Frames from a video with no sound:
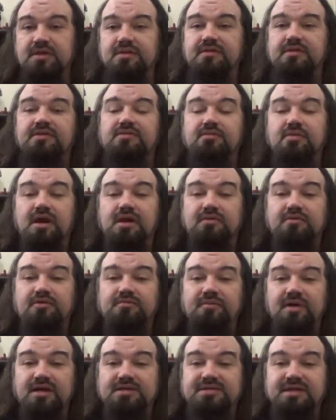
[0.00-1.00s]
This is Rock and Roll
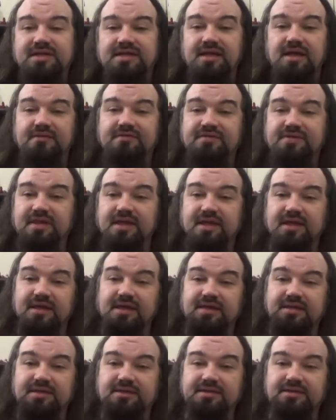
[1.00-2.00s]
Spock signing off,
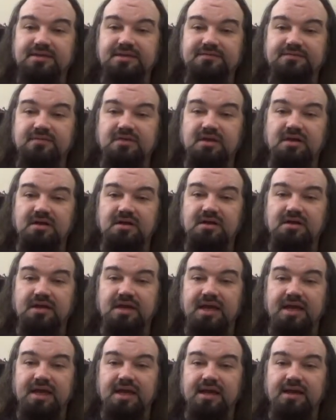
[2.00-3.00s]
saying live long
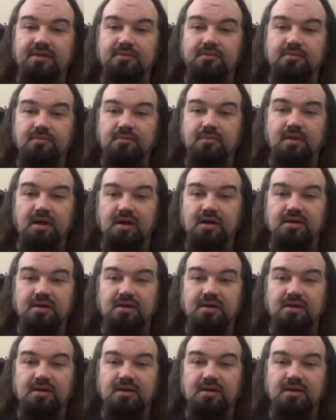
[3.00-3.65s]
and rock